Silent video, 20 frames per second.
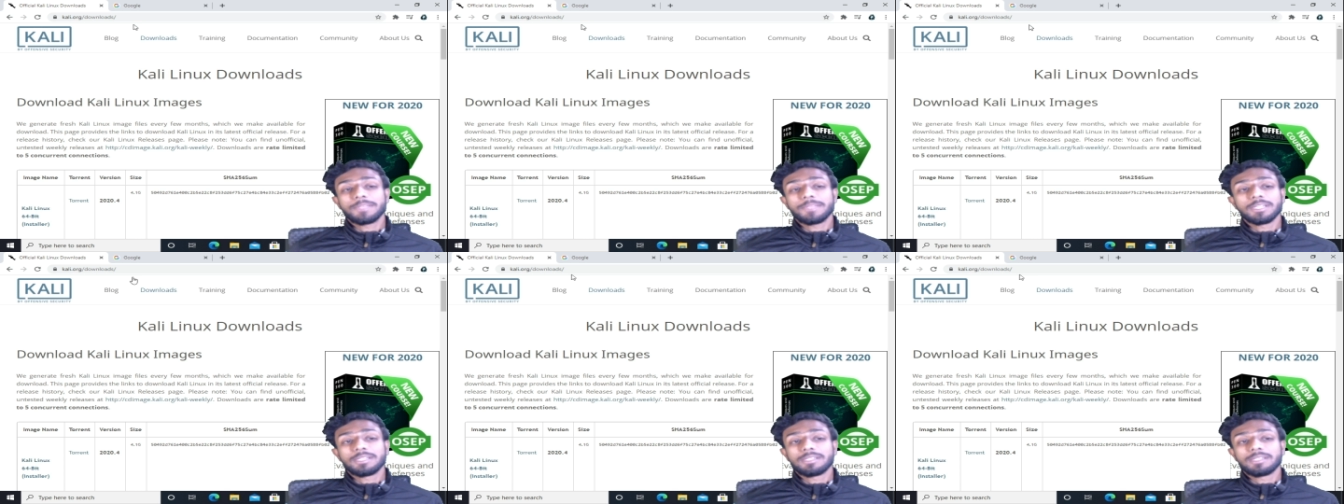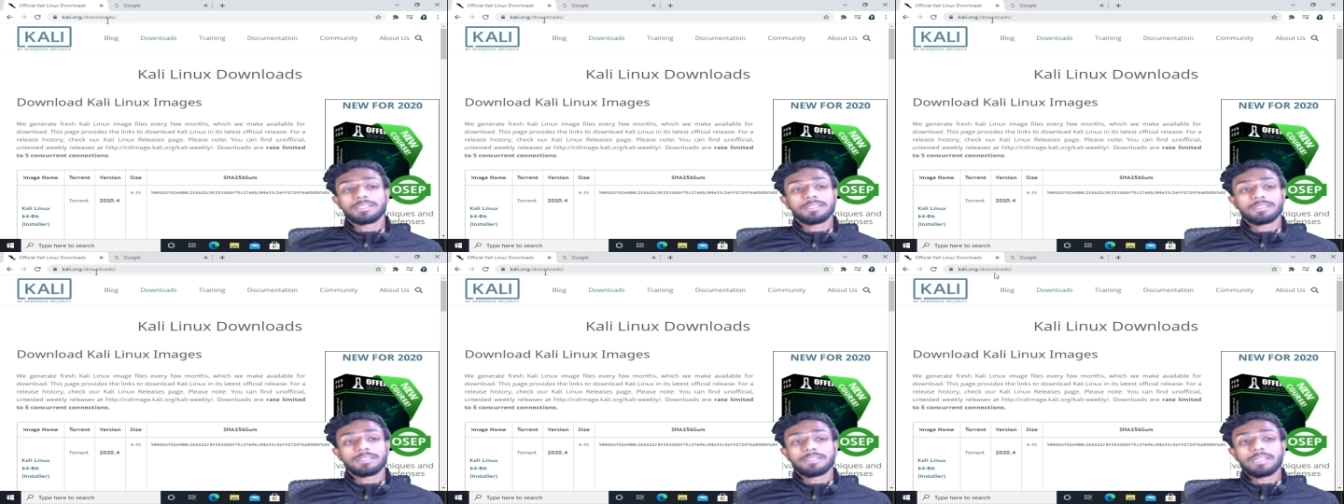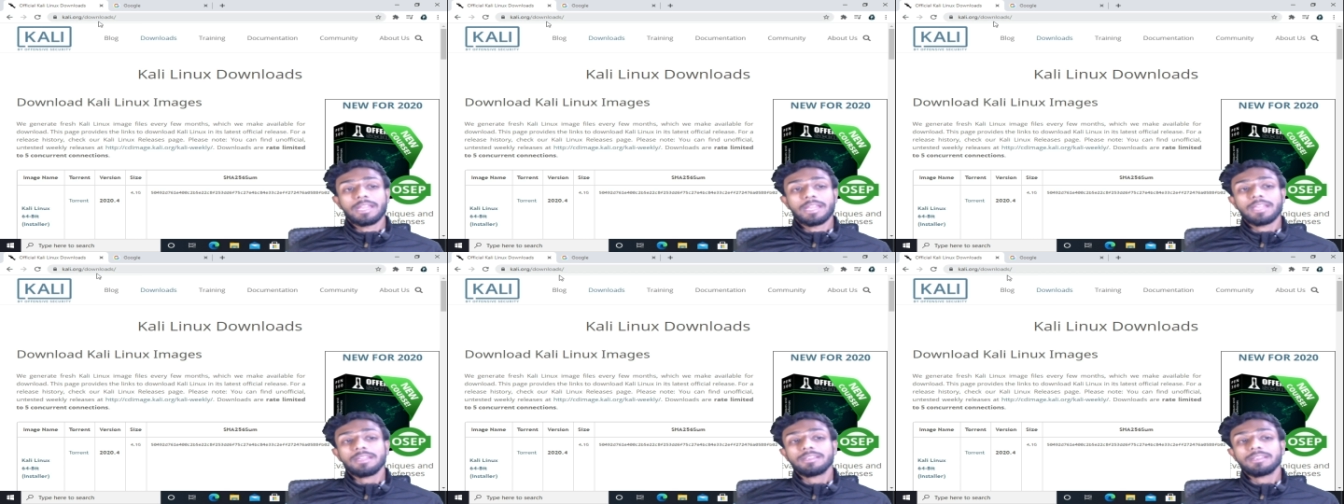the
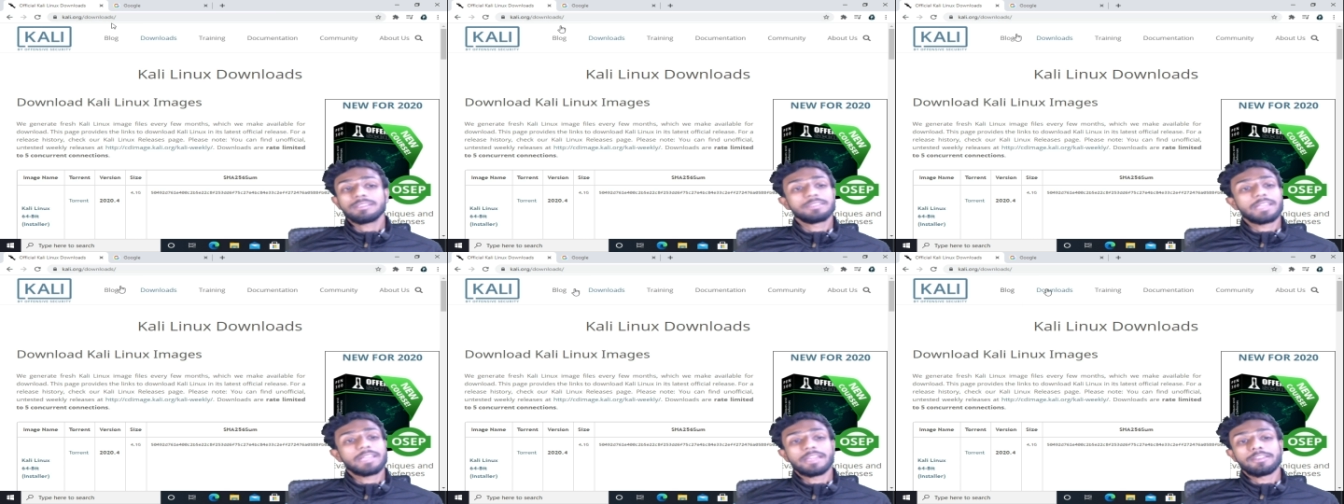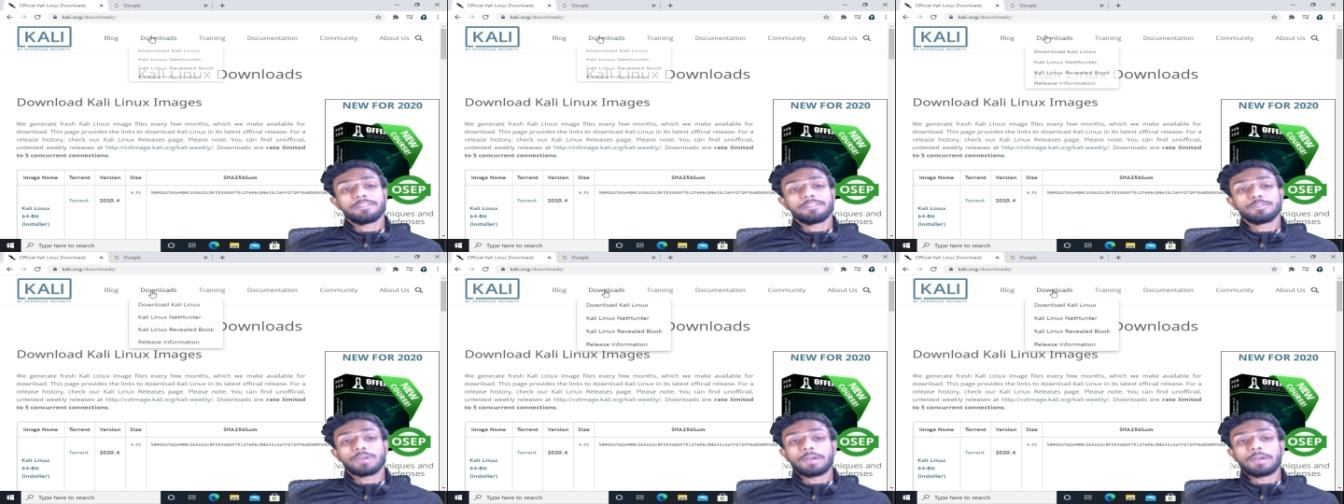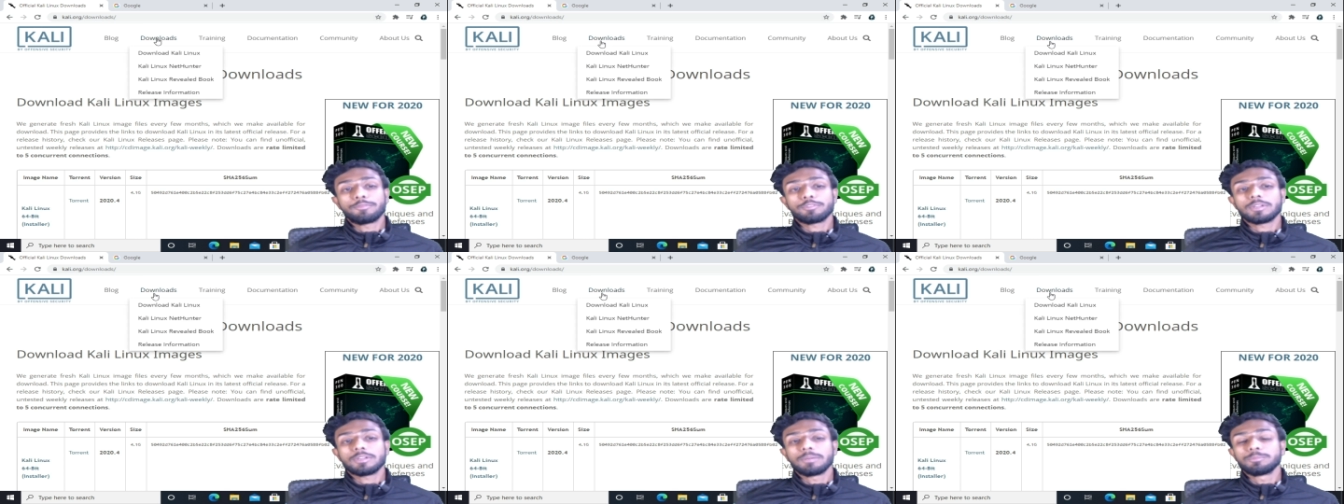link then you
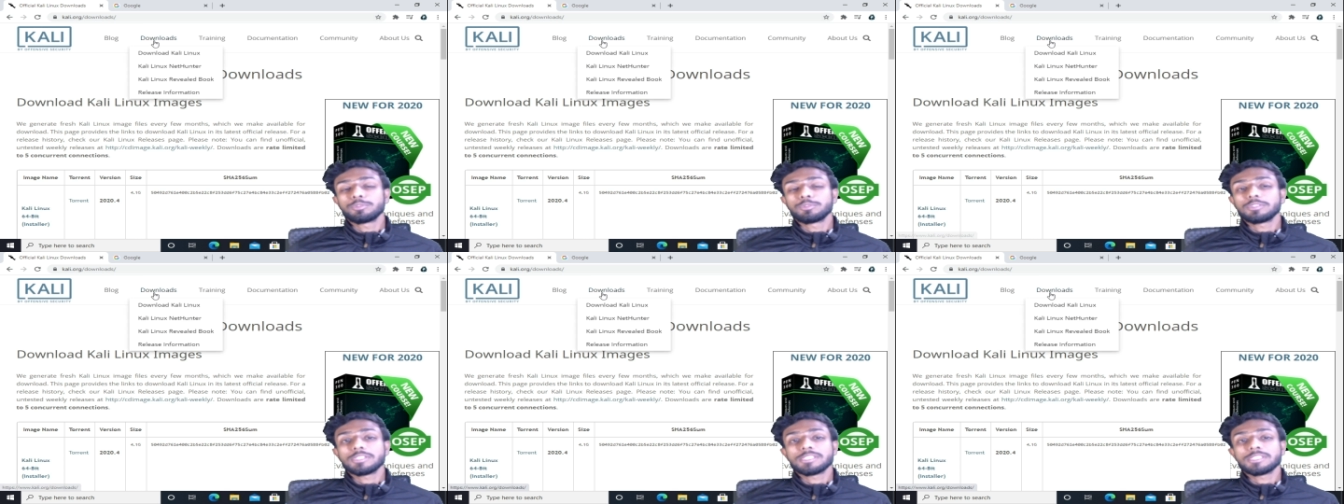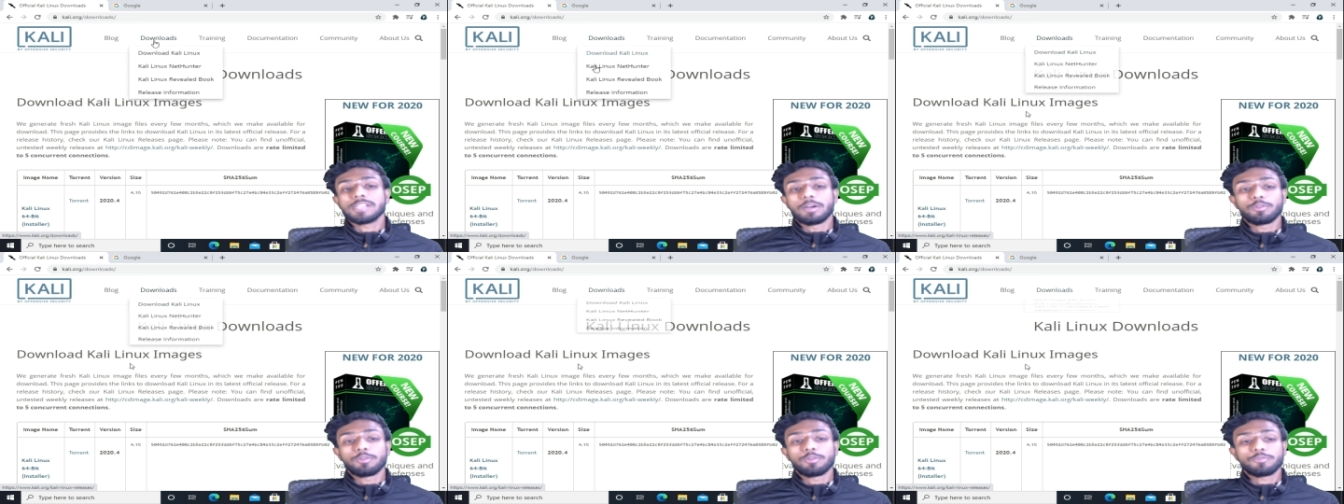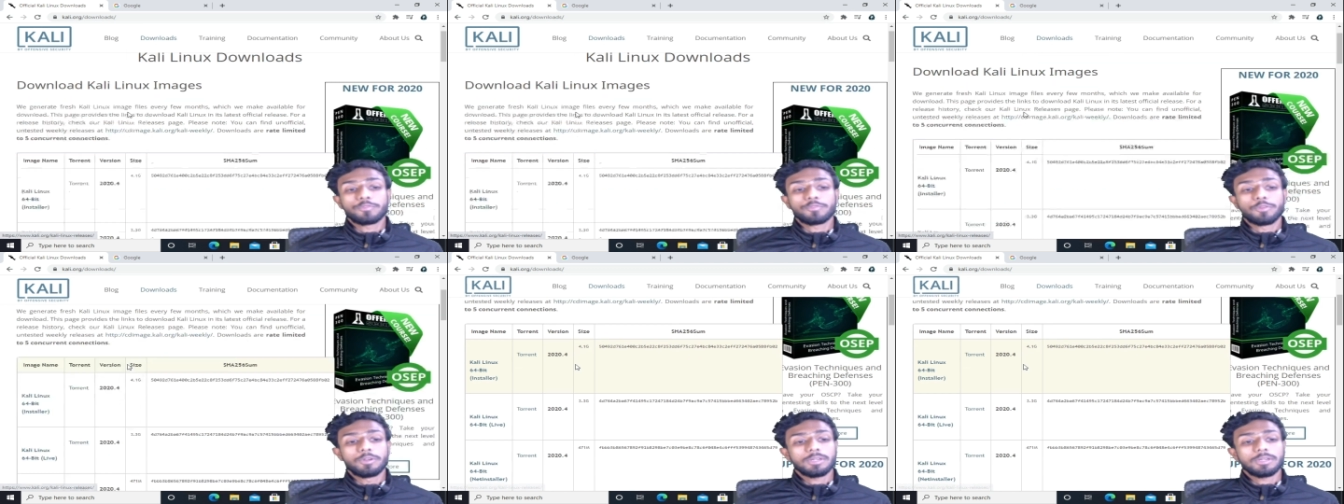have to come to this
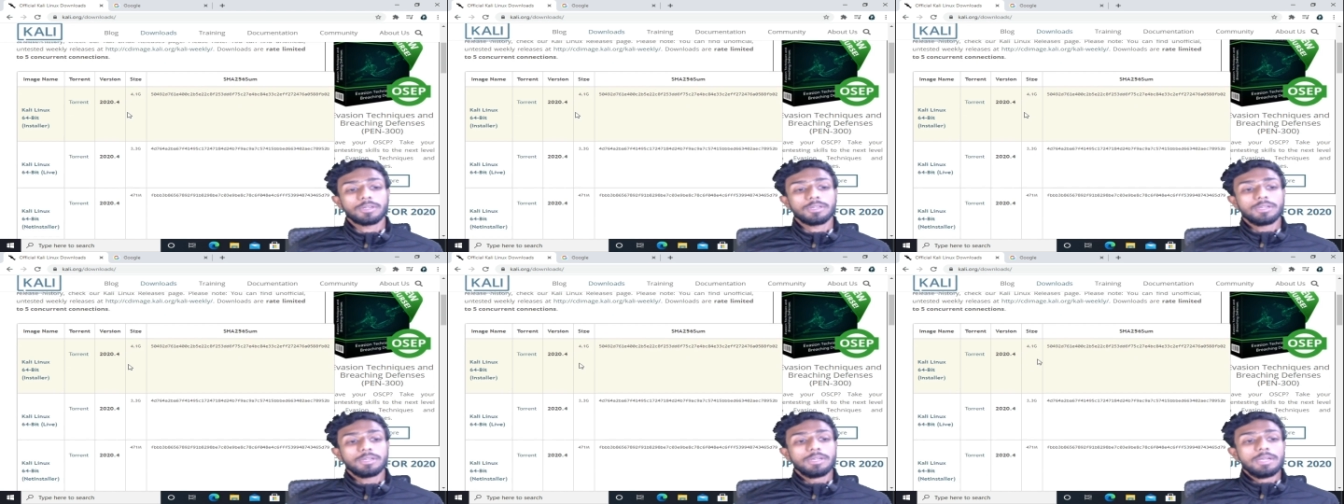download folder